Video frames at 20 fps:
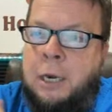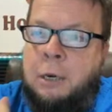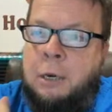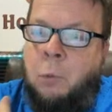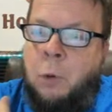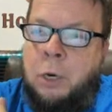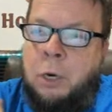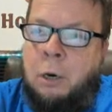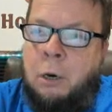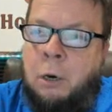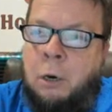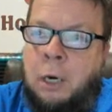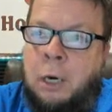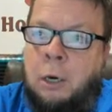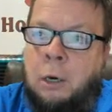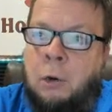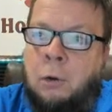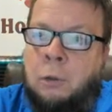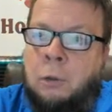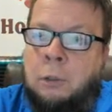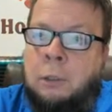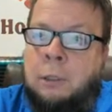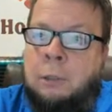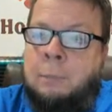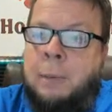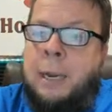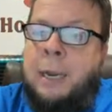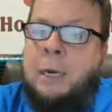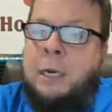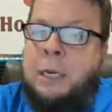then when you're a little old
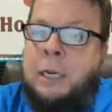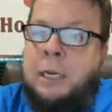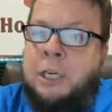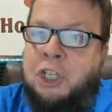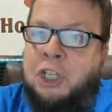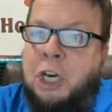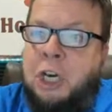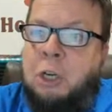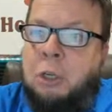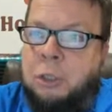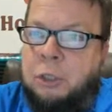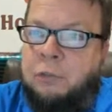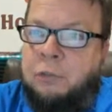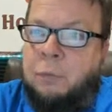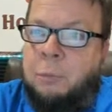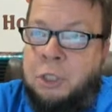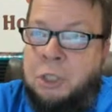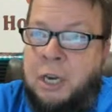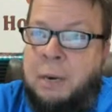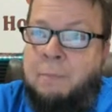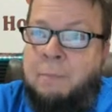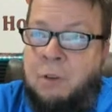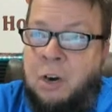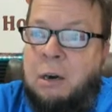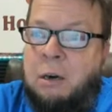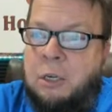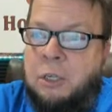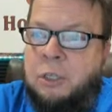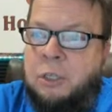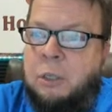man, you get shingles from the same
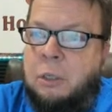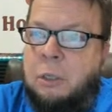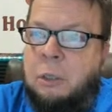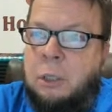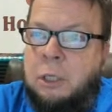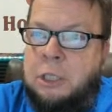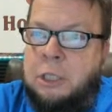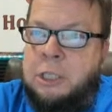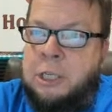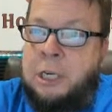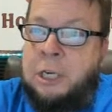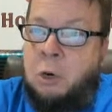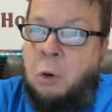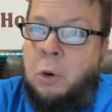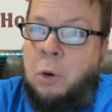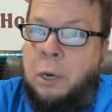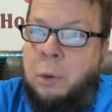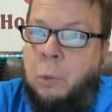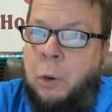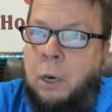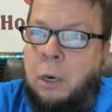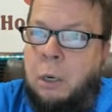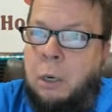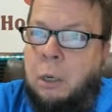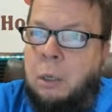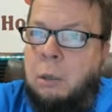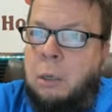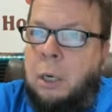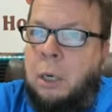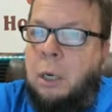virus because it didn't go anywhere,
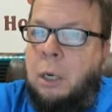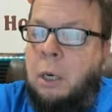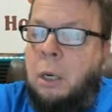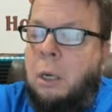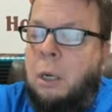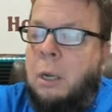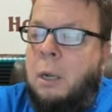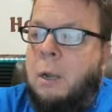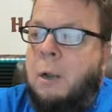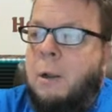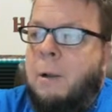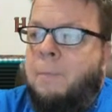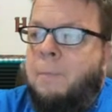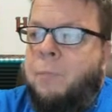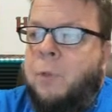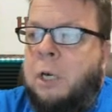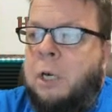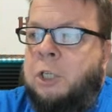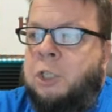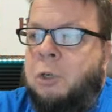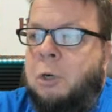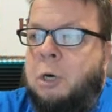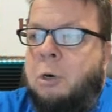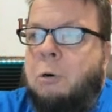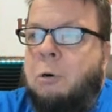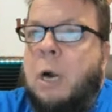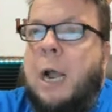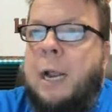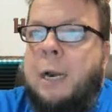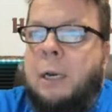right? And so
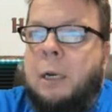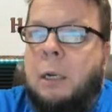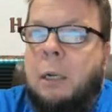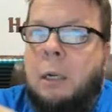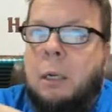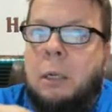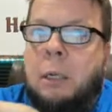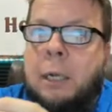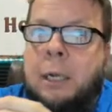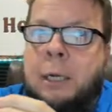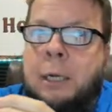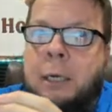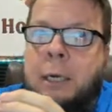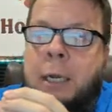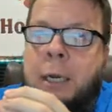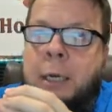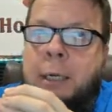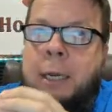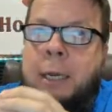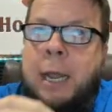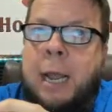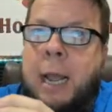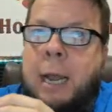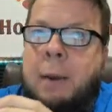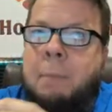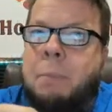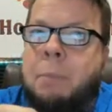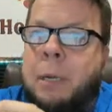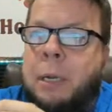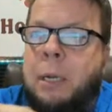you're right. It, it
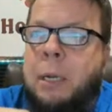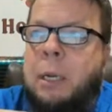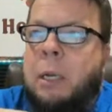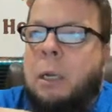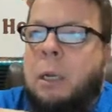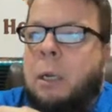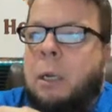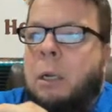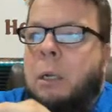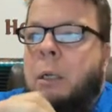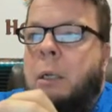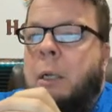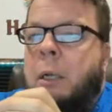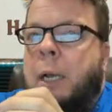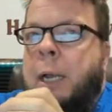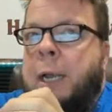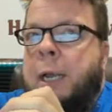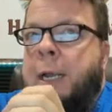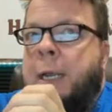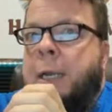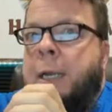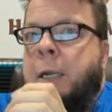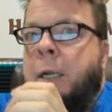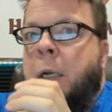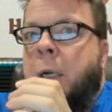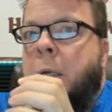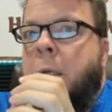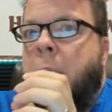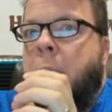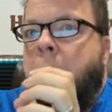can be
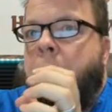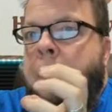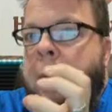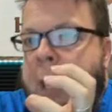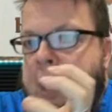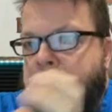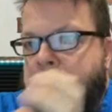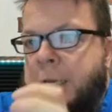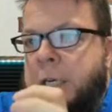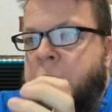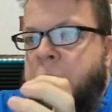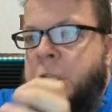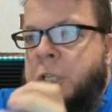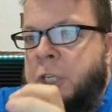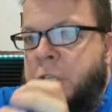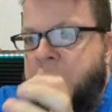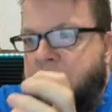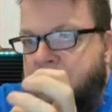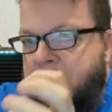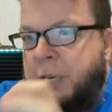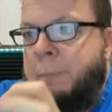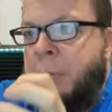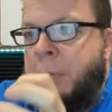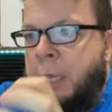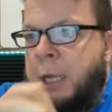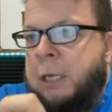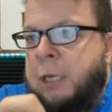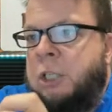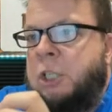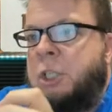a pathogen that
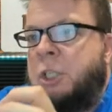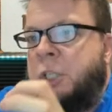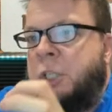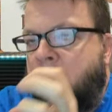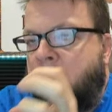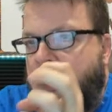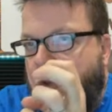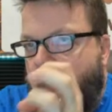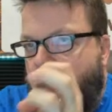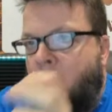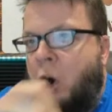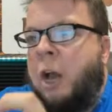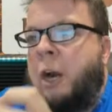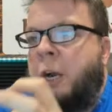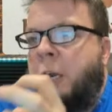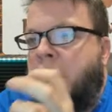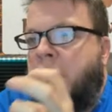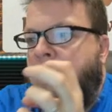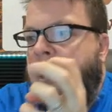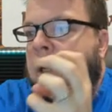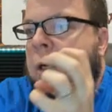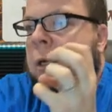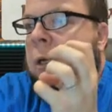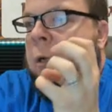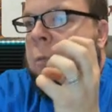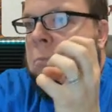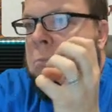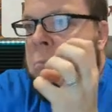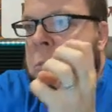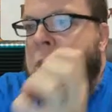stimulates this chronic,
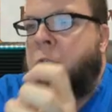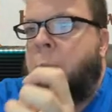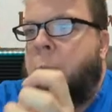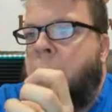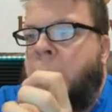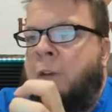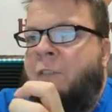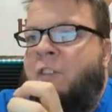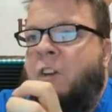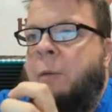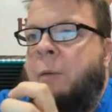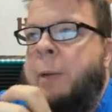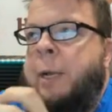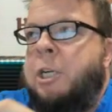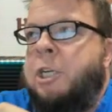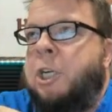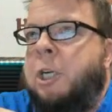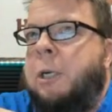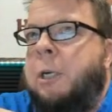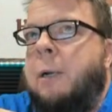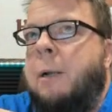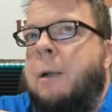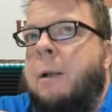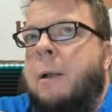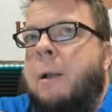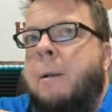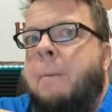miserable inflammation.